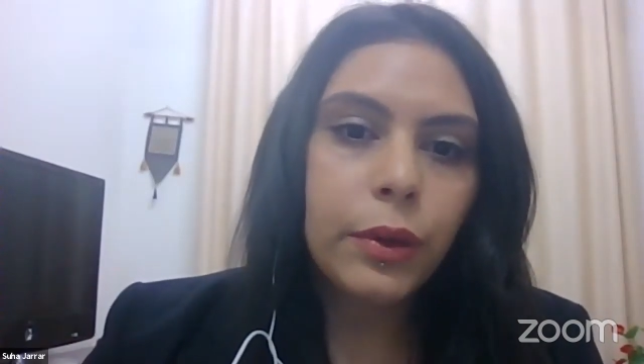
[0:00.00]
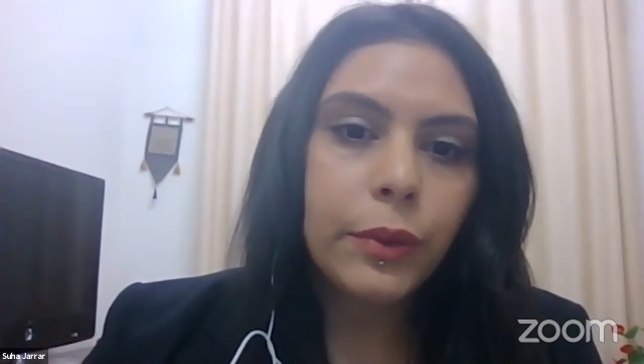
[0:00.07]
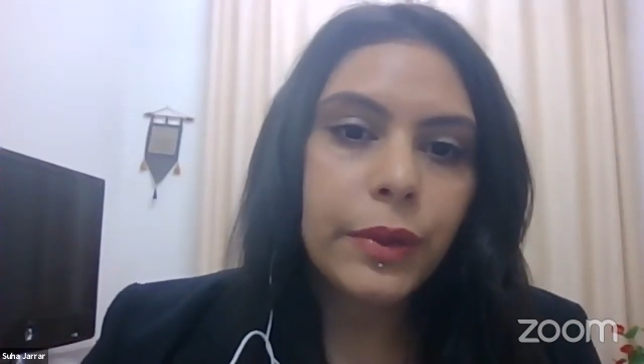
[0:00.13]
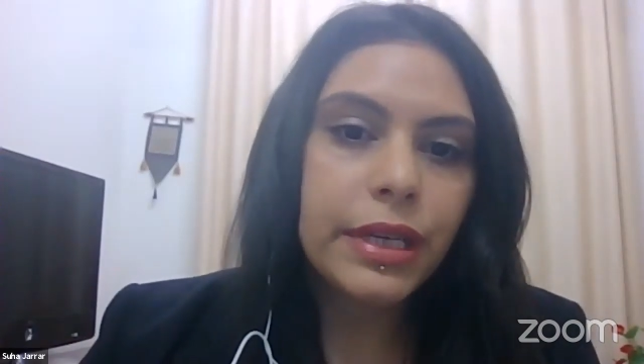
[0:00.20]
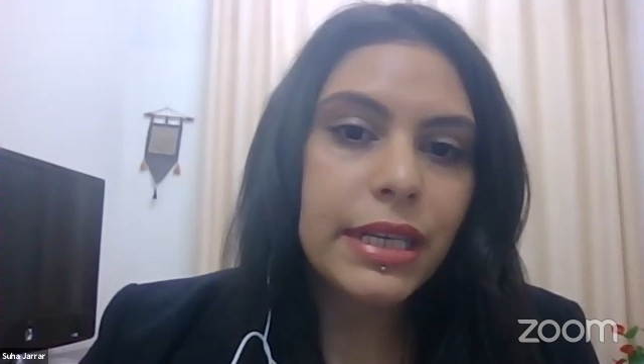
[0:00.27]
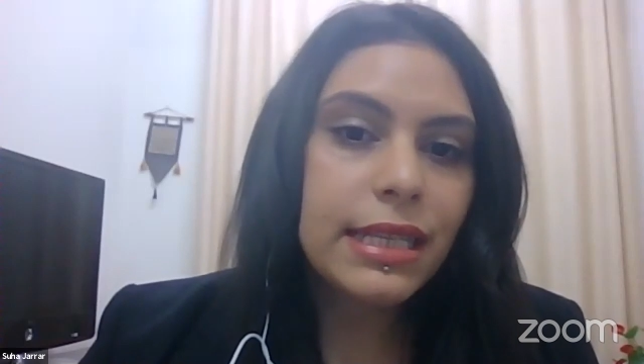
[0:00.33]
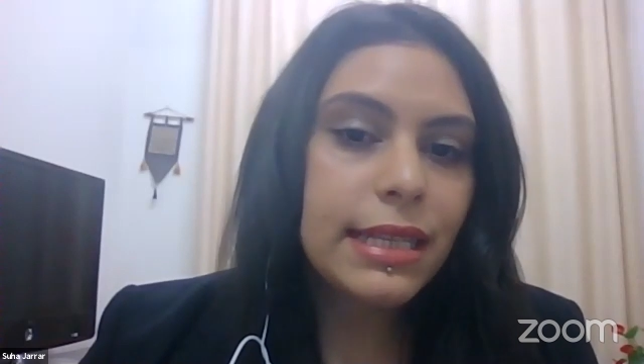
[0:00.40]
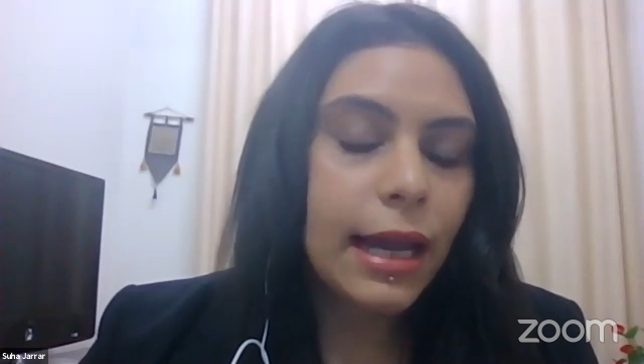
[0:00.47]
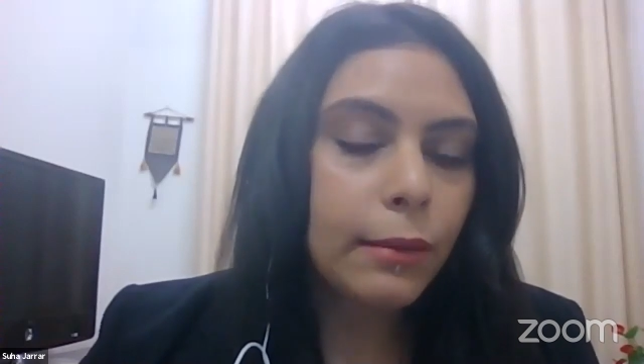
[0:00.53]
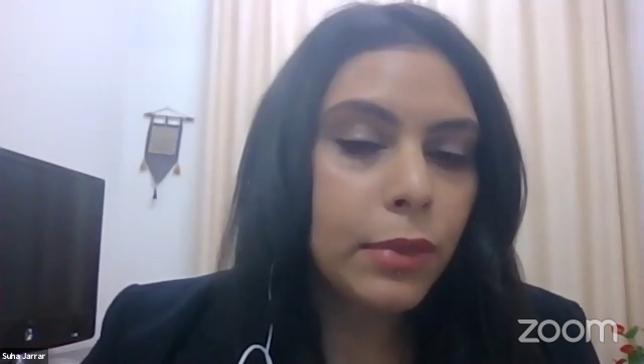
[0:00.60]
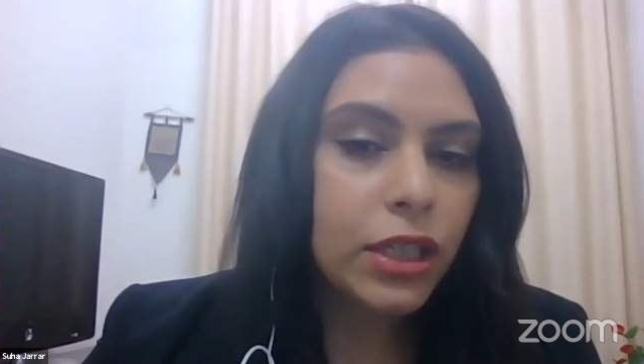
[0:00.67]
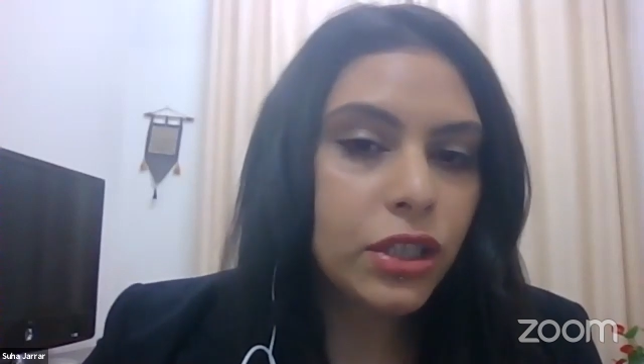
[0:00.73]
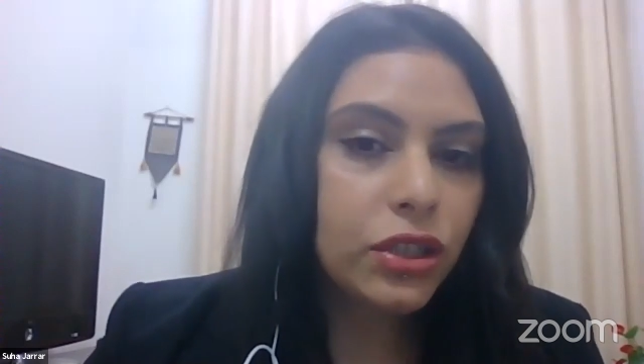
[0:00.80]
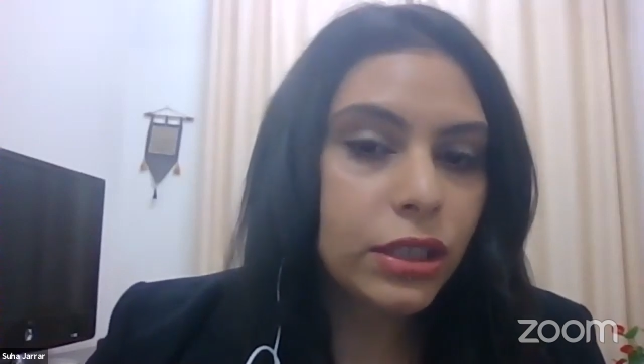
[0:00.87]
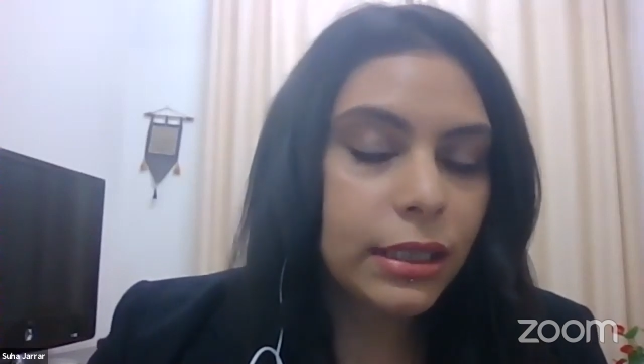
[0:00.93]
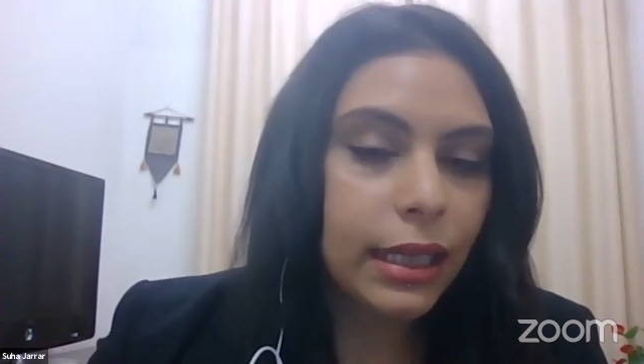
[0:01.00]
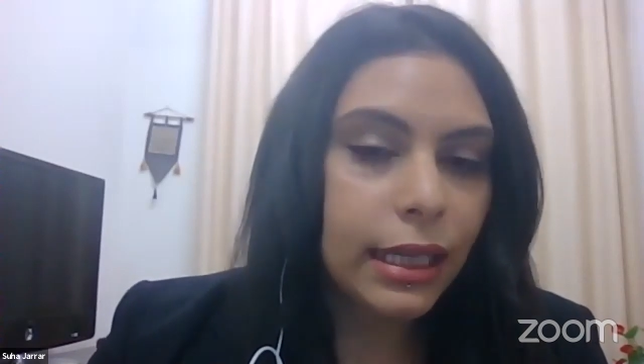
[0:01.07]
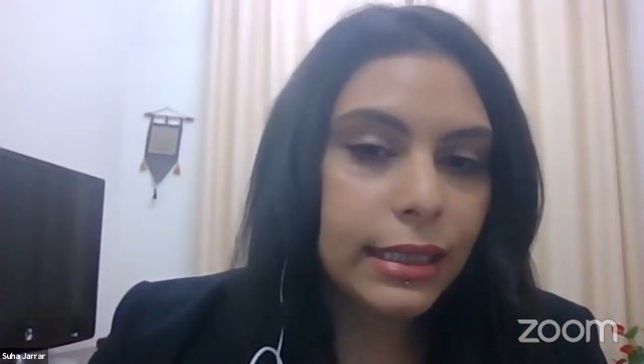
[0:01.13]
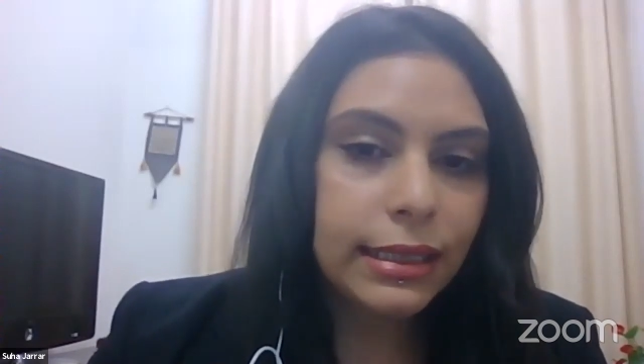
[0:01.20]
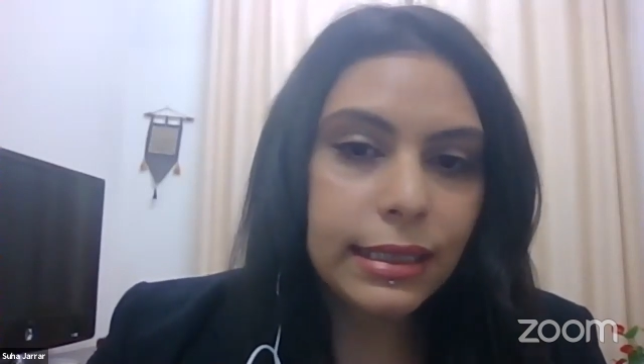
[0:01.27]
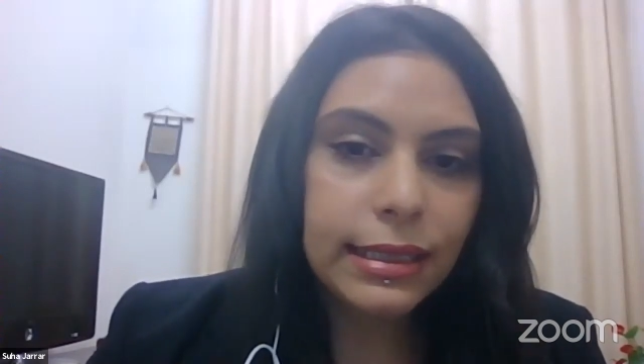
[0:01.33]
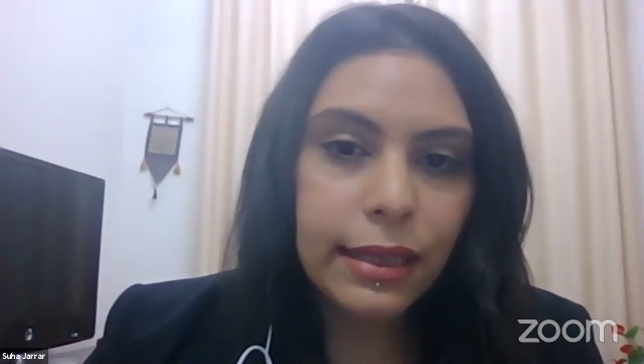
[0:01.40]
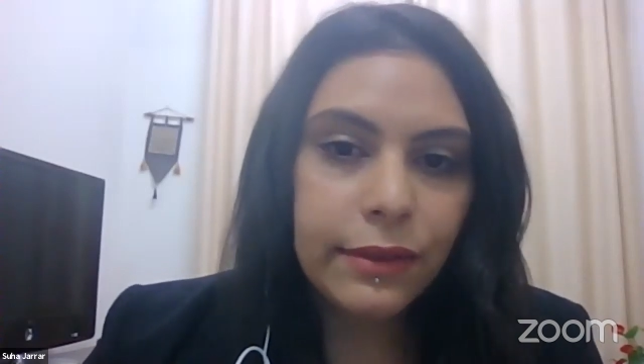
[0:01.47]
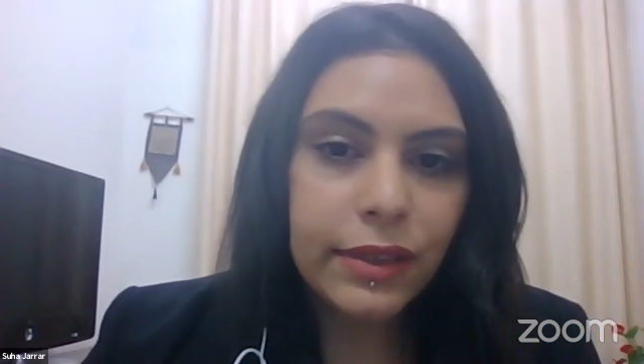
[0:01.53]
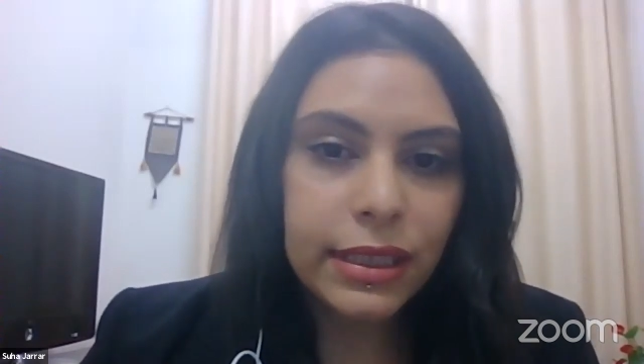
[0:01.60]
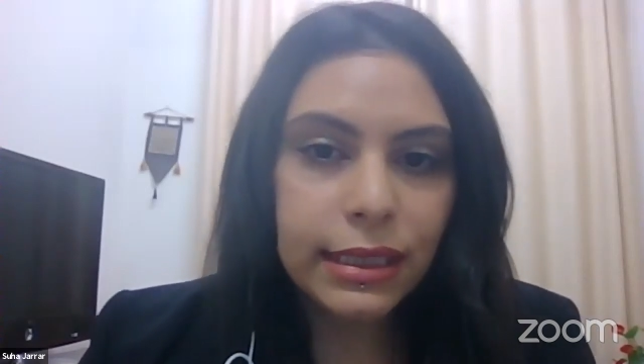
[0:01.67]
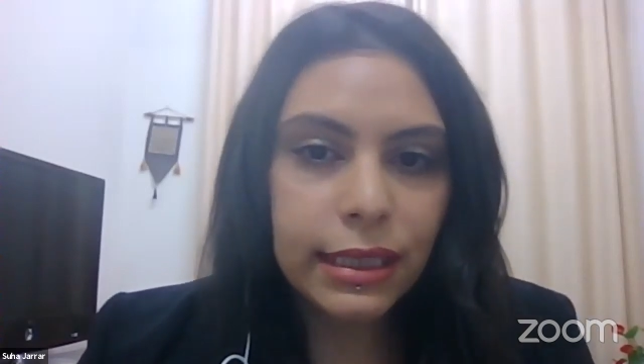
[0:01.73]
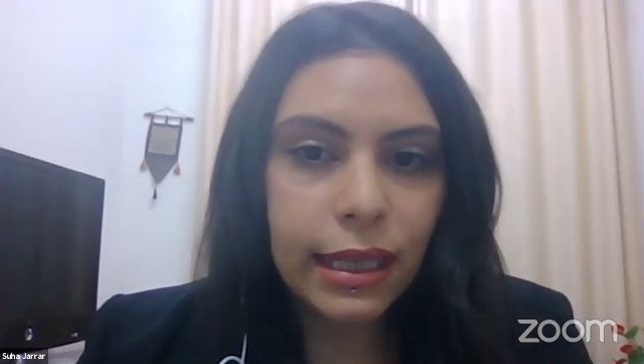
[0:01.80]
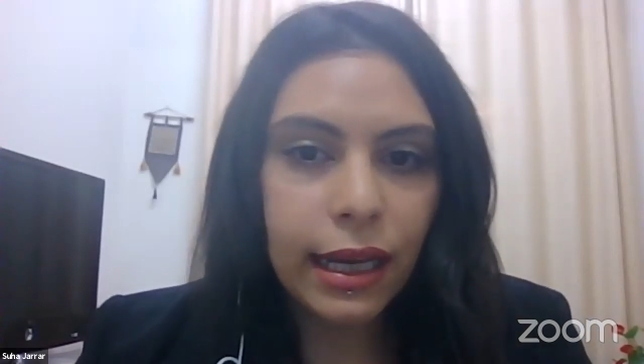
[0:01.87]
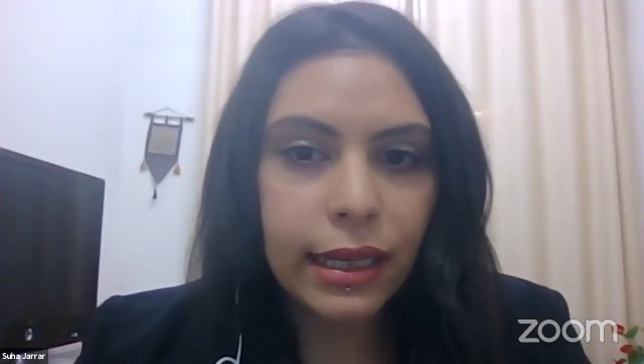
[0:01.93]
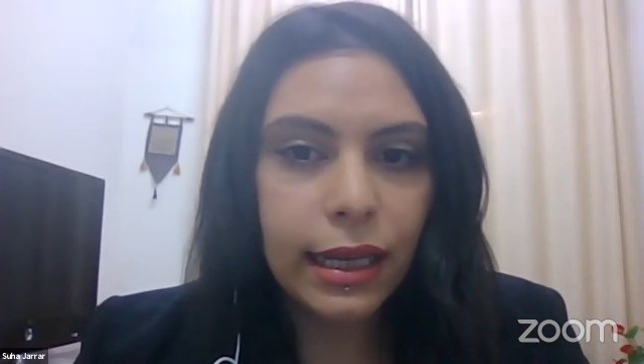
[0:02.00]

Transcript: We were established in 1979